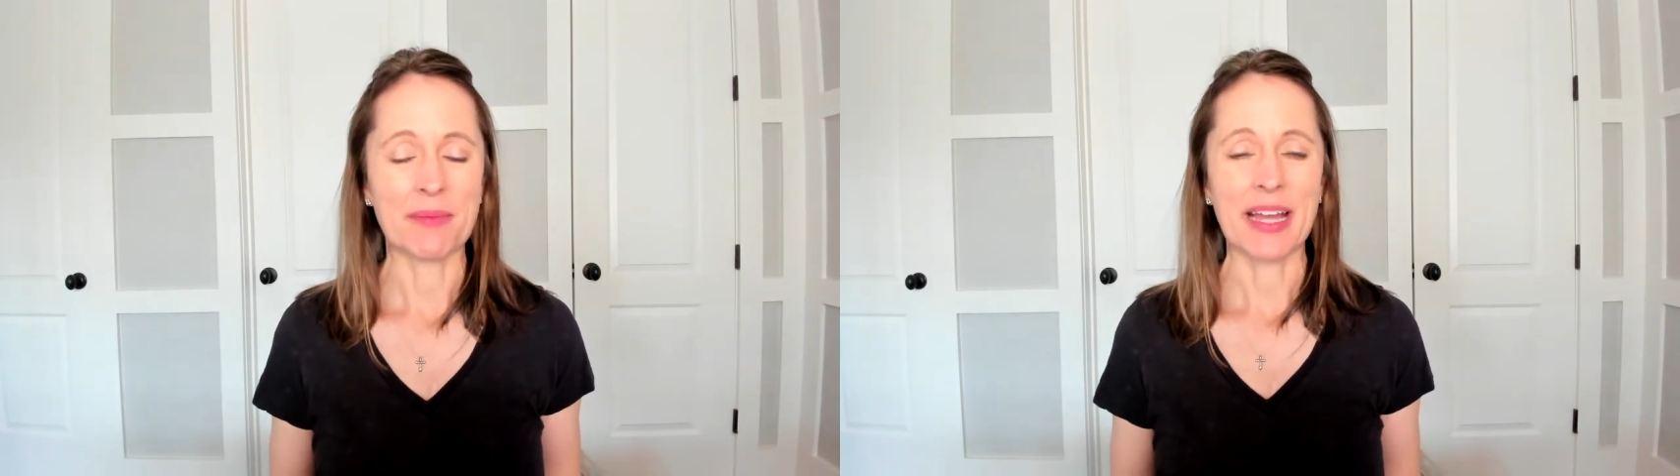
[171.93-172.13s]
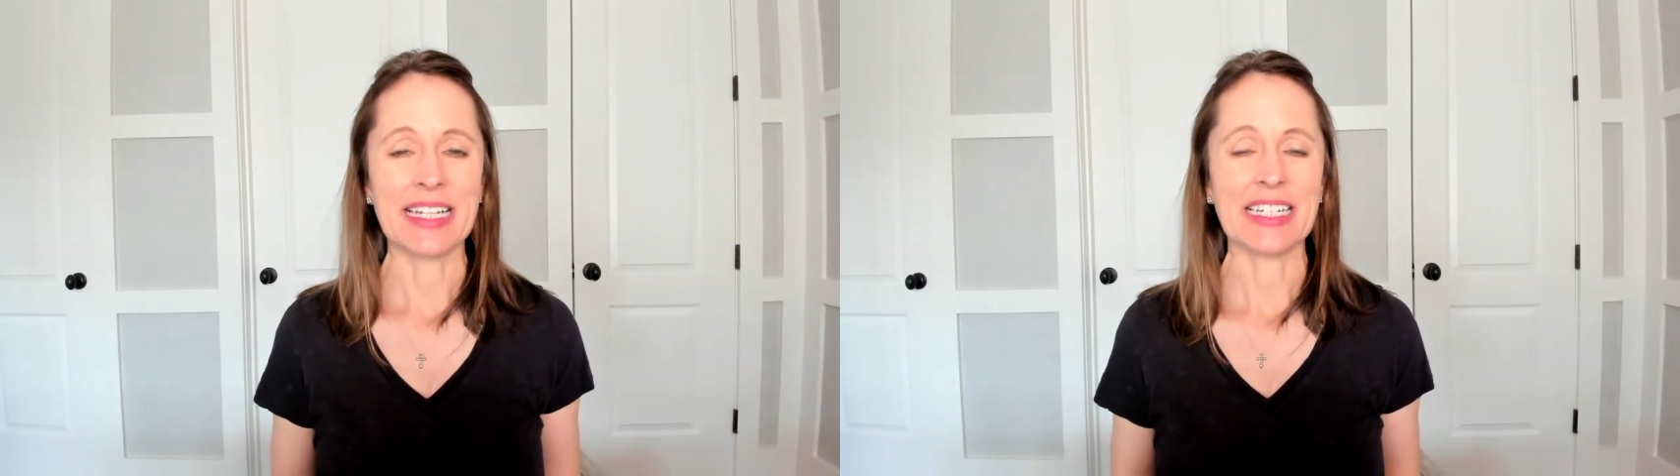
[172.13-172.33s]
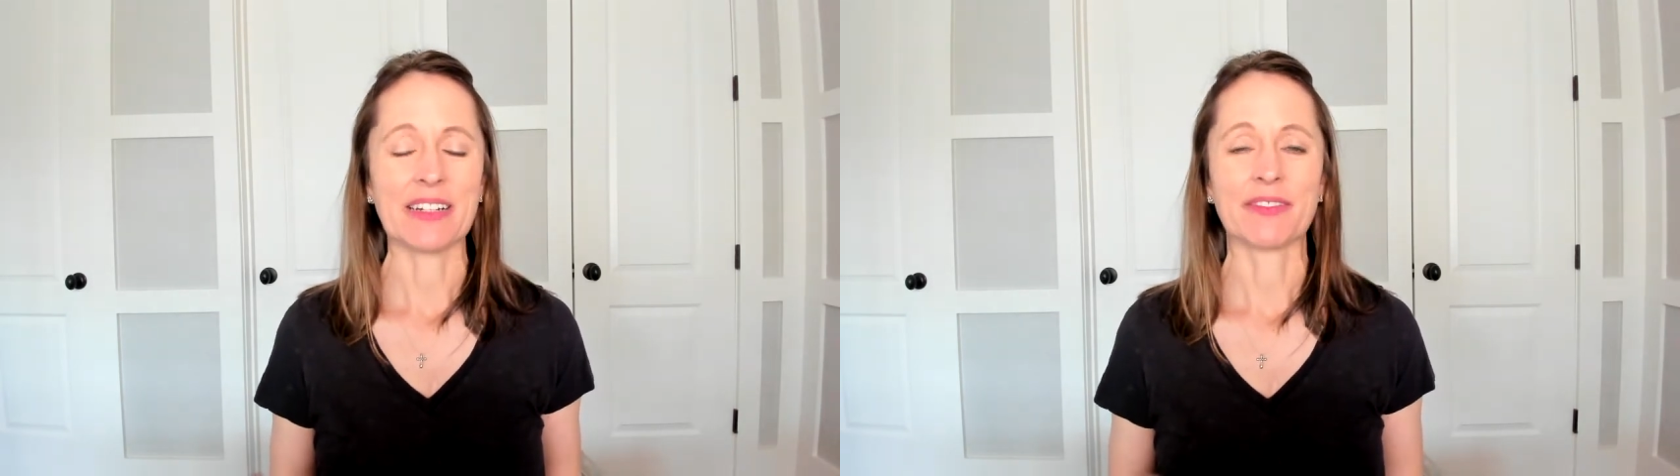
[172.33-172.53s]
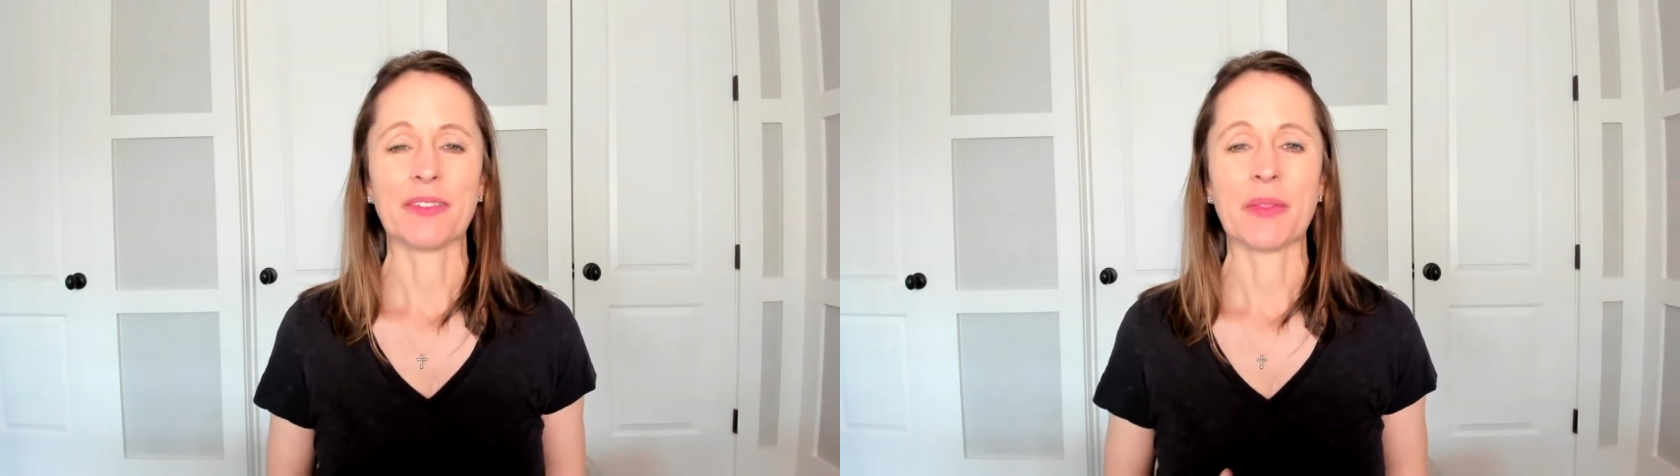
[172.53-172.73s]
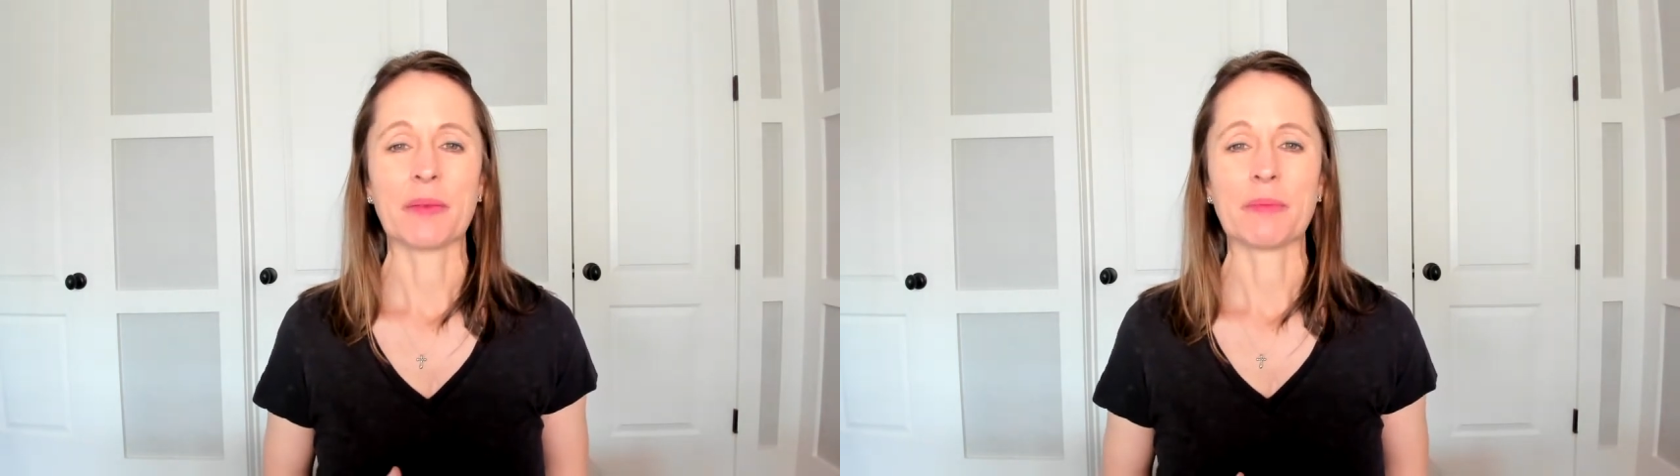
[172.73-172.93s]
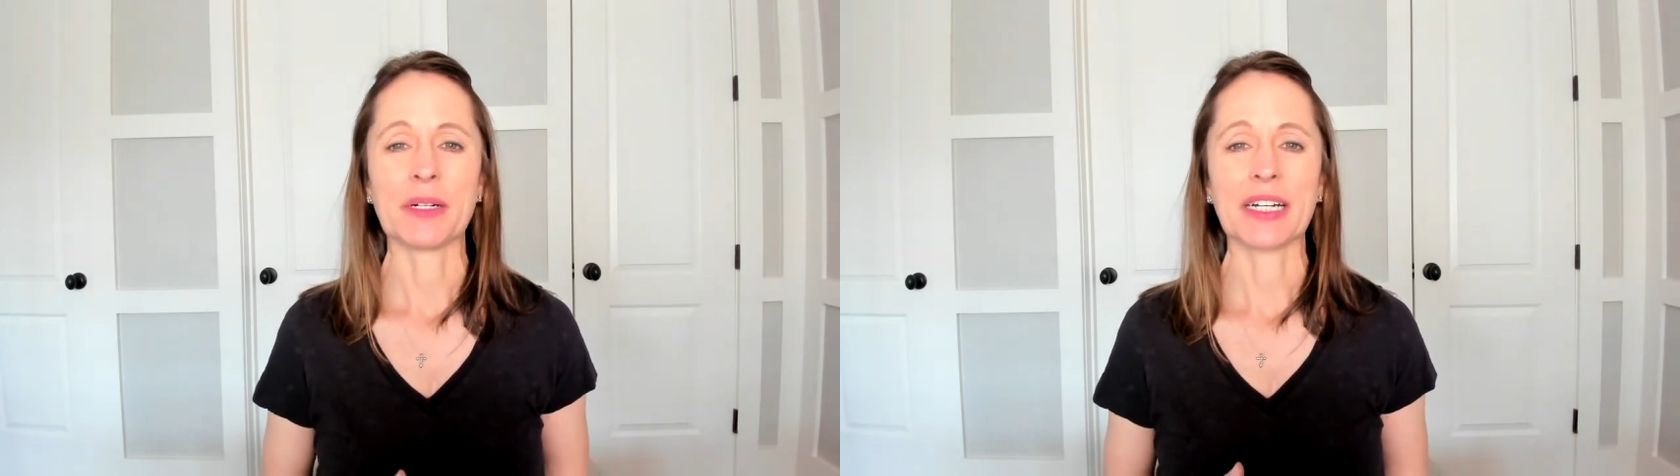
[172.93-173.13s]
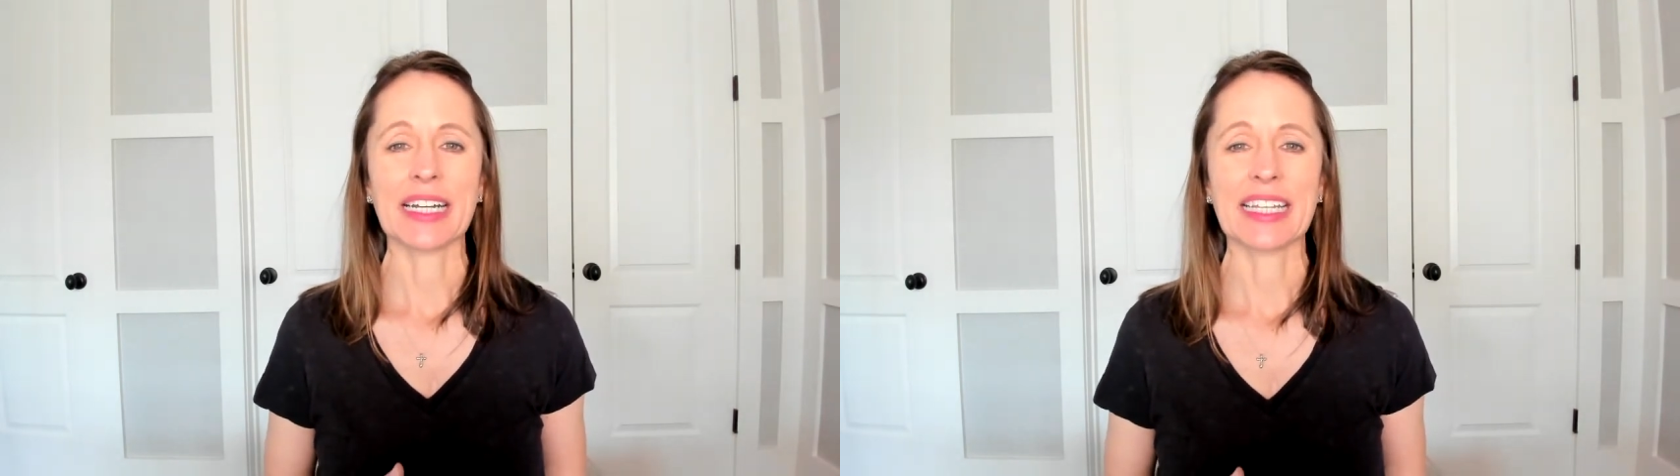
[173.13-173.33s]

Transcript: idea from the book